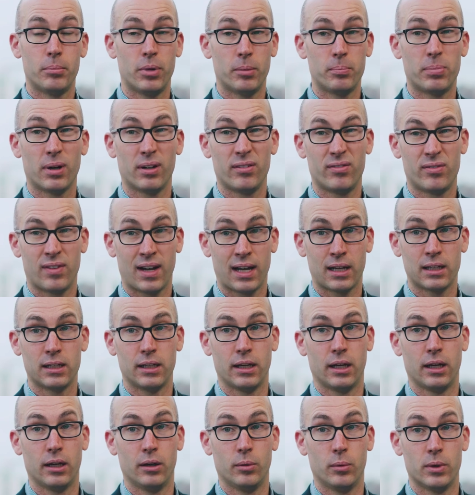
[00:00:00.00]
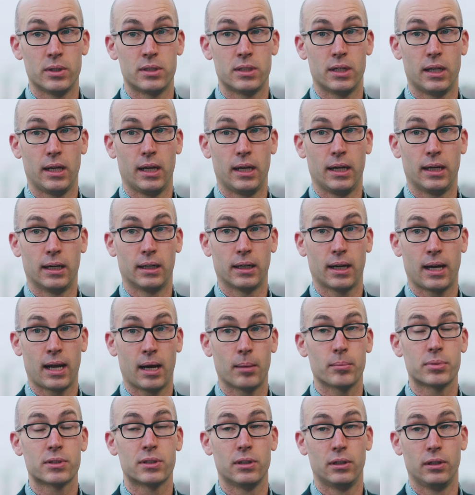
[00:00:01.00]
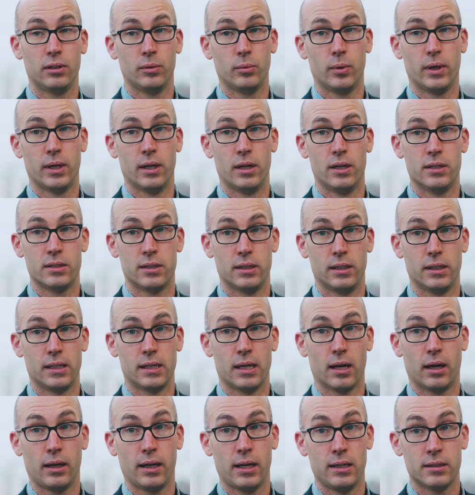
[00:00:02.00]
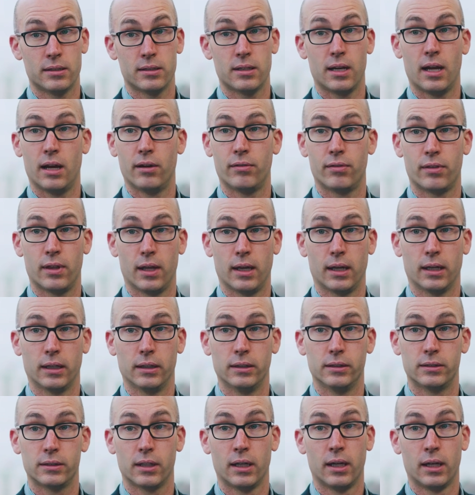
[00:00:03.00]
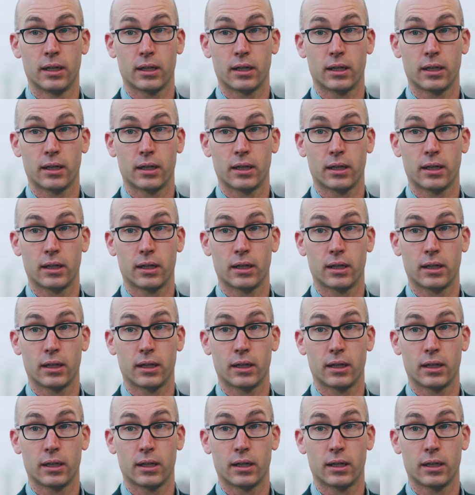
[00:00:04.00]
But by value, we're seeing absolute winners in the Internet of Things,